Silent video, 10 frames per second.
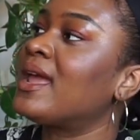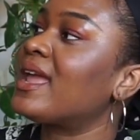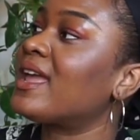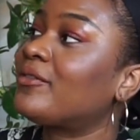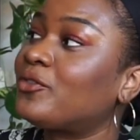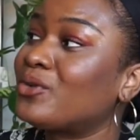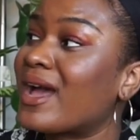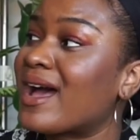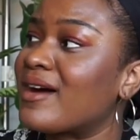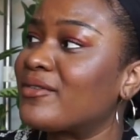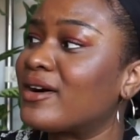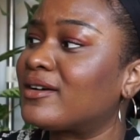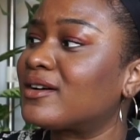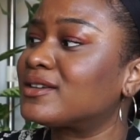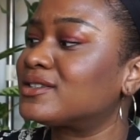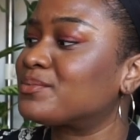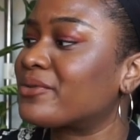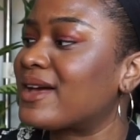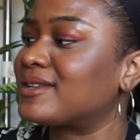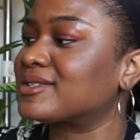If you have a
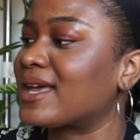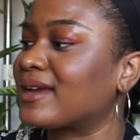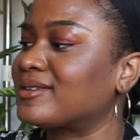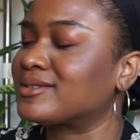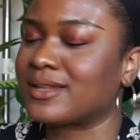Cereus cactus,